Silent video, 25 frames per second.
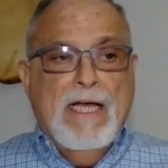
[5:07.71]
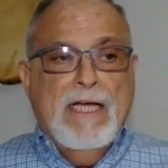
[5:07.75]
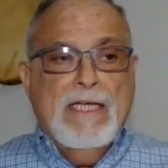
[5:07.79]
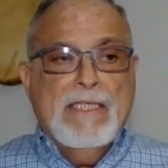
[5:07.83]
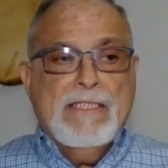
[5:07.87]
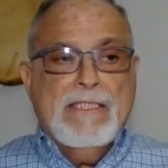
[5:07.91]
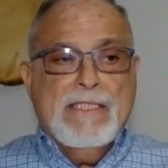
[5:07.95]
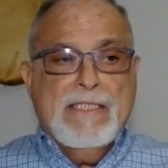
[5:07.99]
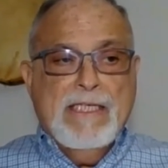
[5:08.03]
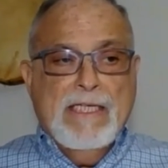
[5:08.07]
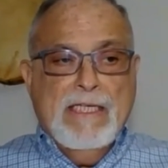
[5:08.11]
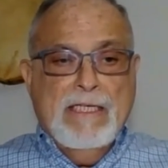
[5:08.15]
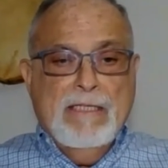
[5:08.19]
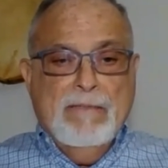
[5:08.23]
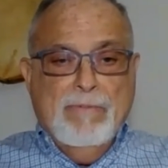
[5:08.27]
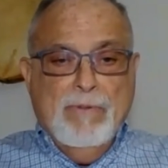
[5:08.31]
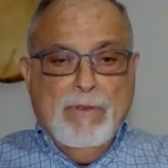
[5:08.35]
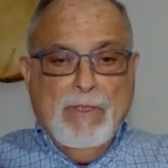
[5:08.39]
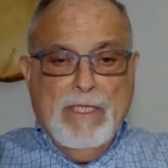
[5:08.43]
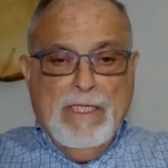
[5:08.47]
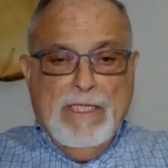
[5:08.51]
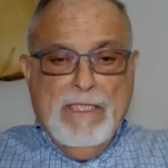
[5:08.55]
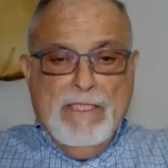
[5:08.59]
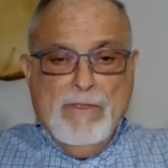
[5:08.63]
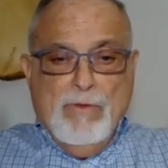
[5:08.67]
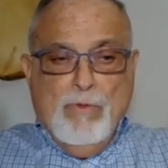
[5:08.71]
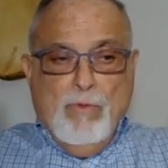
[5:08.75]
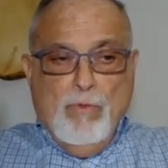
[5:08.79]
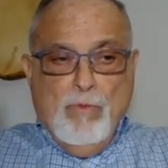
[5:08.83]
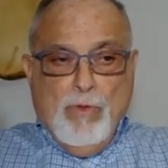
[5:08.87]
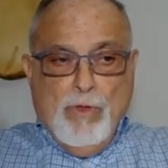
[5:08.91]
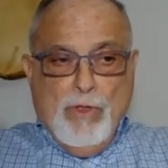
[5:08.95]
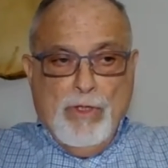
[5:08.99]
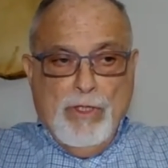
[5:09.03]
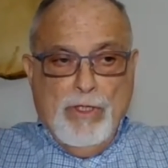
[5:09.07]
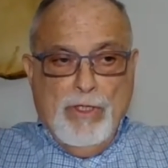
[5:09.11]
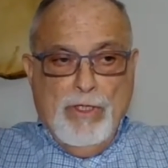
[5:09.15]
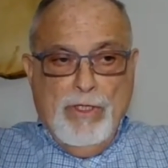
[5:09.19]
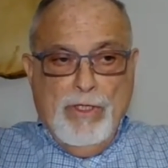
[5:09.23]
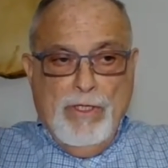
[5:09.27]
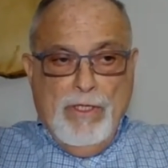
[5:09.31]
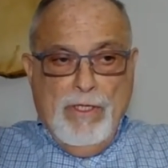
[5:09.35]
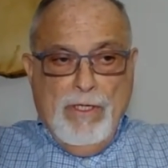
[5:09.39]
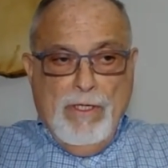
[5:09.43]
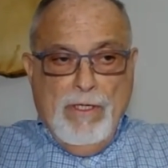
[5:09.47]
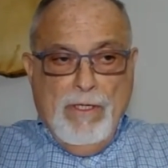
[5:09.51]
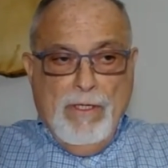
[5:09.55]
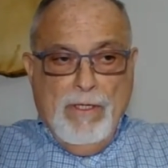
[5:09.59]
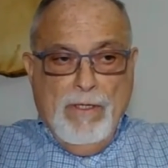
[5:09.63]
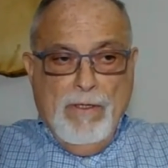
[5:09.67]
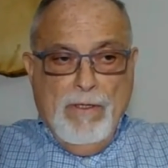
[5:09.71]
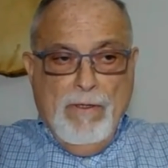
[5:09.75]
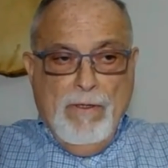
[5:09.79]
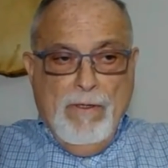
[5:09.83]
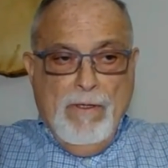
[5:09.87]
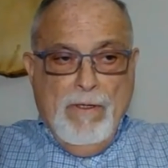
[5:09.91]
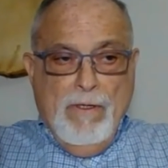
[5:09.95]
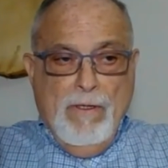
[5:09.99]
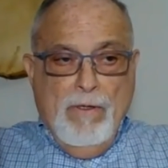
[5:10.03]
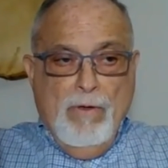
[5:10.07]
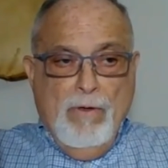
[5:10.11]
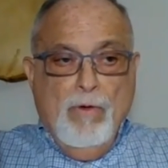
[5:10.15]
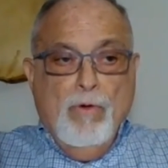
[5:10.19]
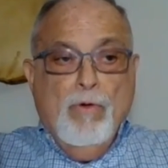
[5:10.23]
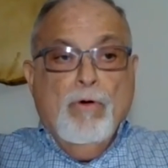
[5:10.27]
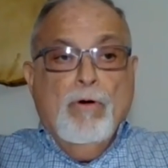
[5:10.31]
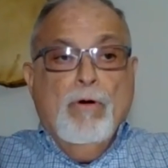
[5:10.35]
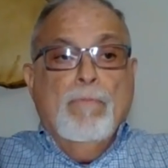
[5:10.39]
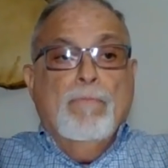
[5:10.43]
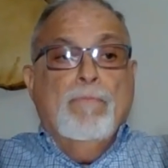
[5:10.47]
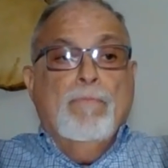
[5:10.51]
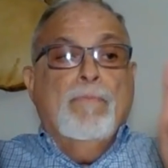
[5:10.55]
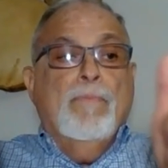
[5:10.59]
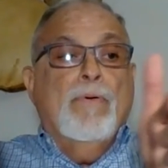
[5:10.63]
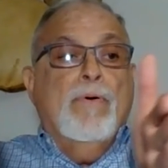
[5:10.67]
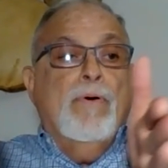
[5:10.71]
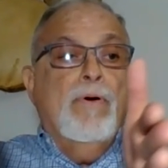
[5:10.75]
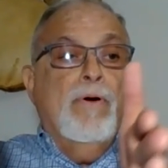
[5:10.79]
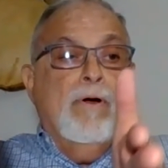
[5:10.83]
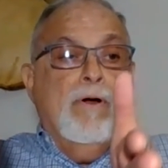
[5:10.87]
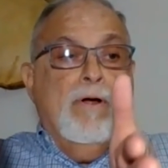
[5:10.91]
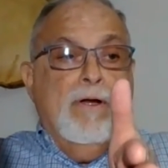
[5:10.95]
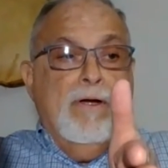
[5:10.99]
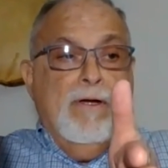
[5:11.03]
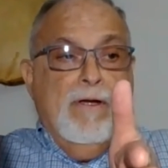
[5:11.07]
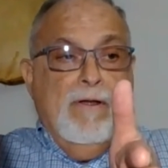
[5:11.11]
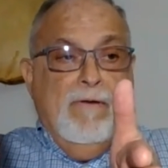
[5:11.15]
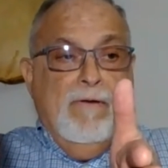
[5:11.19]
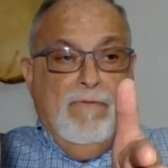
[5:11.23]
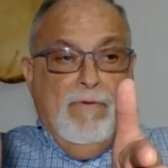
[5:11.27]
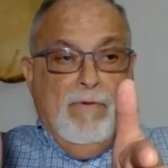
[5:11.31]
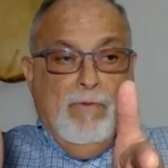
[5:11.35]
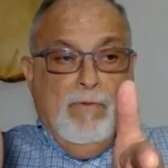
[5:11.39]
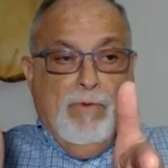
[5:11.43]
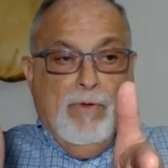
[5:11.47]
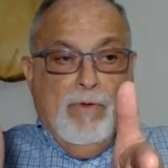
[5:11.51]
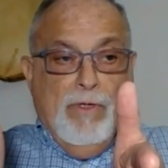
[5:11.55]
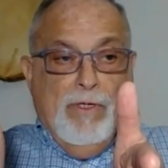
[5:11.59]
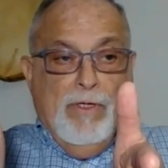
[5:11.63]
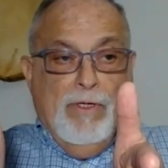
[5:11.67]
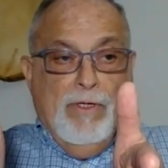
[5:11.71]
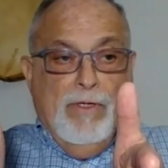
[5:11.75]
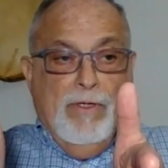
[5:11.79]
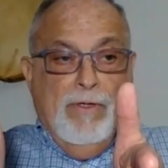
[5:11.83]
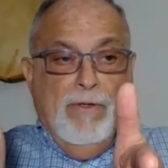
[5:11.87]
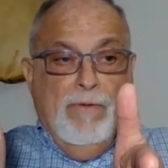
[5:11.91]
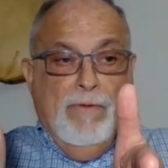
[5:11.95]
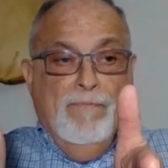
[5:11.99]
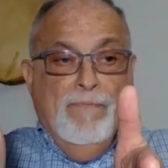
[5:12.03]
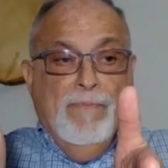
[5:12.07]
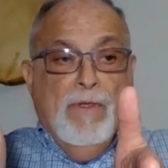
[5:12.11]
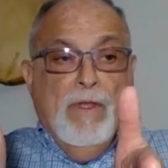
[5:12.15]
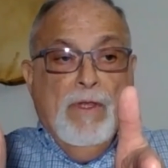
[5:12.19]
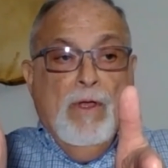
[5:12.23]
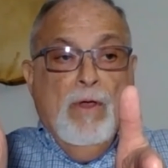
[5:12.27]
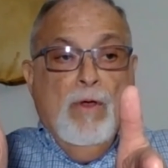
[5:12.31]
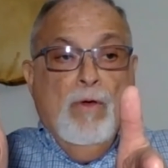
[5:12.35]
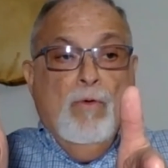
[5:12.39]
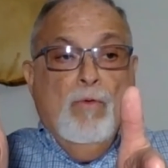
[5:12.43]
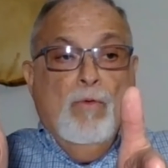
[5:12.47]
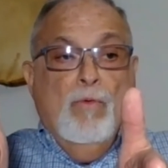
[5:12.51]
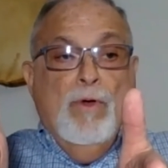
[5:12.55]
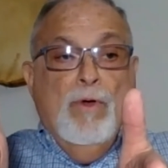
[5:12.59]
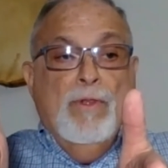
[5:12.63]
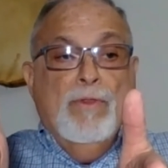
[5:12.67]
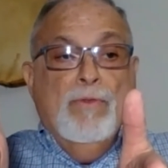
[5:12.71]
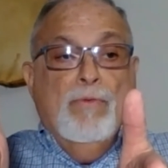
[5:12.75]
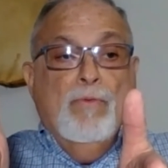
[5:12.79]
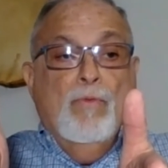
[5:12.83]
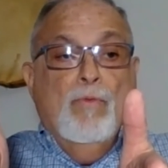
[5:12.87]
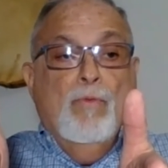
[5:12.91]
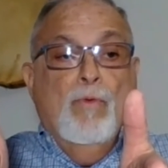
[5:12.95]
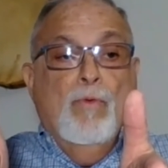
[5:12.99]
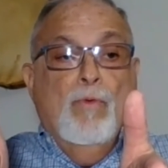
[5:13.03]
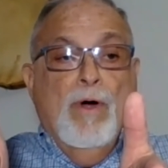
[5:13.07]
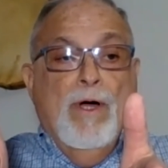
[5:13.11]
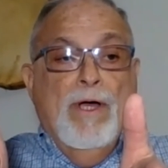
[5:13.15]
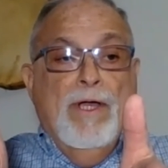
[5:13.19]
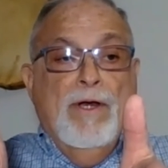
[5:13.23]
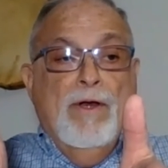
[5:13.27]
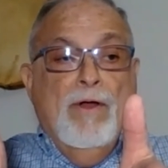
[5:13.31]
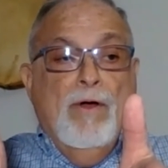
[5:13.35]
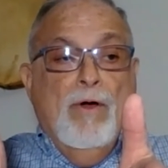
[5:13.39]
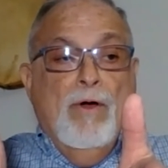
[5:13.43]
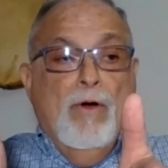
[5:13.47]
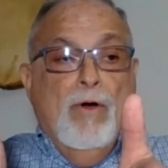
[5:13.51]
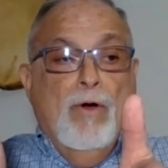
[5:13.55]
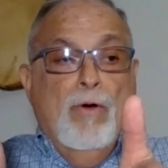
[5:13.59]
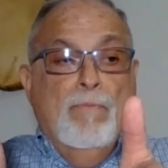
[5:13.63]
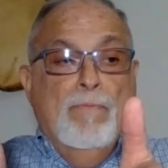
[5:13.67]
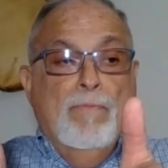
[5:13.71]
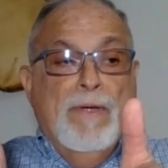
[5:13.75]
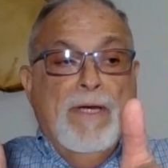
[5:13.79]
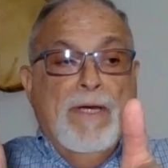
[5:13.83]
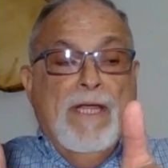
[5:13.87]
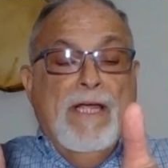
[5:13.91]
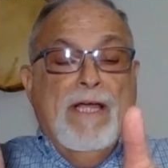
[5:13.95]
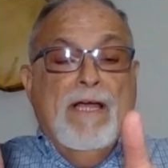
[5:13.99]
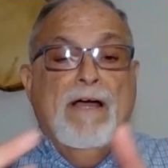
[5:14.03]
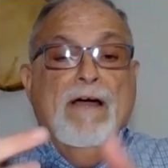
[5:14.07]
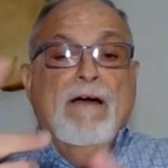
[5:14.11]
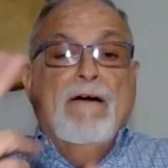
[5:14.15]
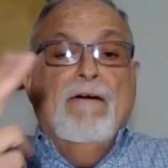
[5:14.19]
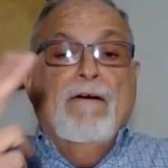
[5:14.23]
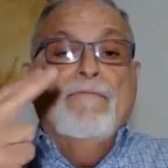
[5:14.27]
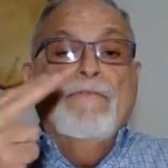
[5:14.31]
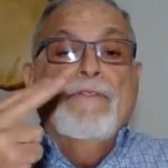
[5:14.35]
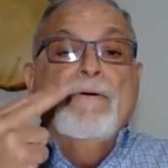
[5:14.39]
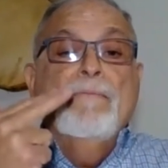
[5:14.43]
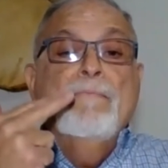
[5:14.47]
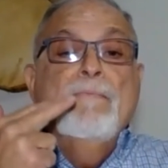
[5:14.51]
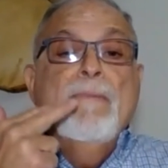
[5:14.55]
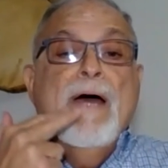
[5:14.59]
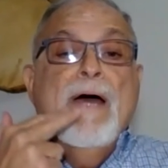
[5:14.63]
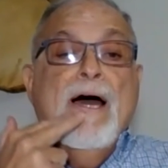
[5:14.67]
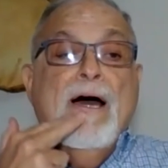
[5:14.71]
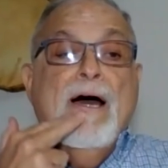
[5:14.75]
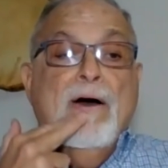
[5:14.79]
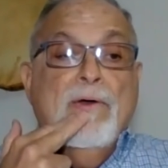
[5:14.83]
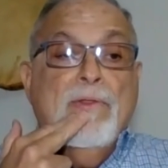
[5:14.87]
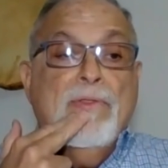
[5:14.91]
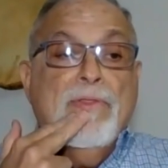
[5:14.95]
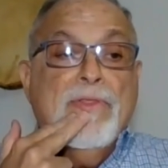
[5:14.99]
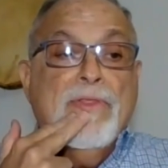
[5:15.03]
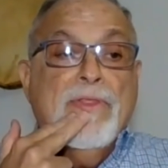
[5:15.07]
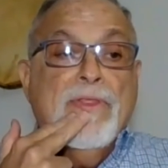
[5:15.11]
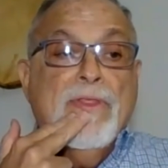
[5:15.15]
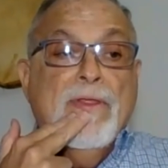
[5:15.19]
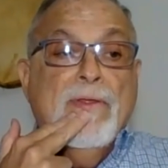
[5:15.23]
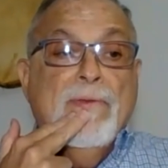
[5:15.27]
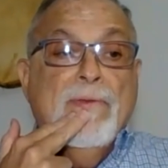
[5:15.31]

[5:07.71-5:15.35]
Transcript: A syllable is a word or part of a word with one opening of the mouth.